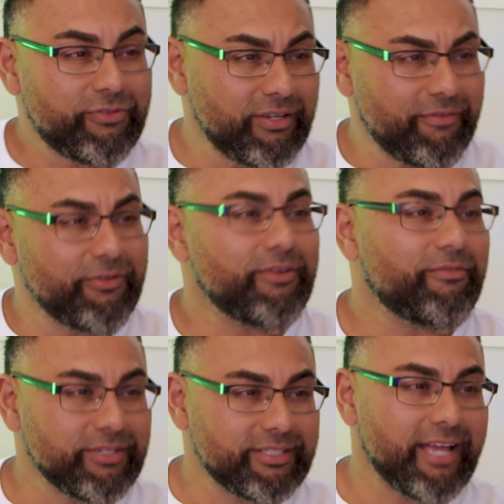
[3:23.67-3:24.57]
seen a few
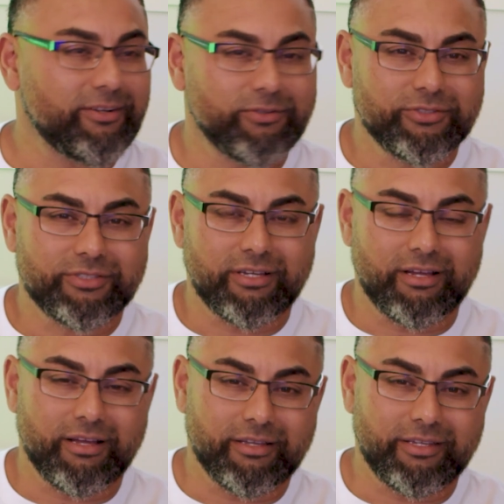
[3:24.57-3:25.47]
different cycles.
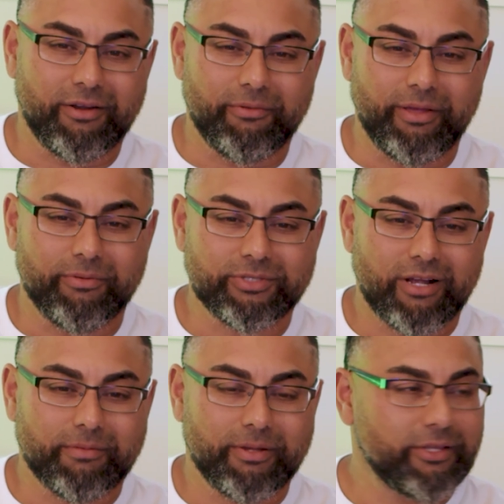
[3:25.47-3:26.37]
We always
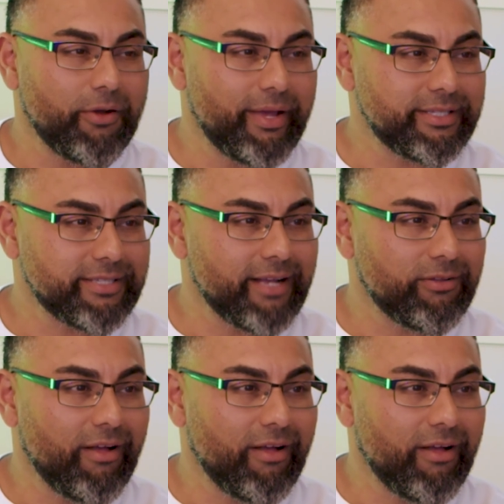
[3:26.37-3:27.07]
talk about the '08 cycle,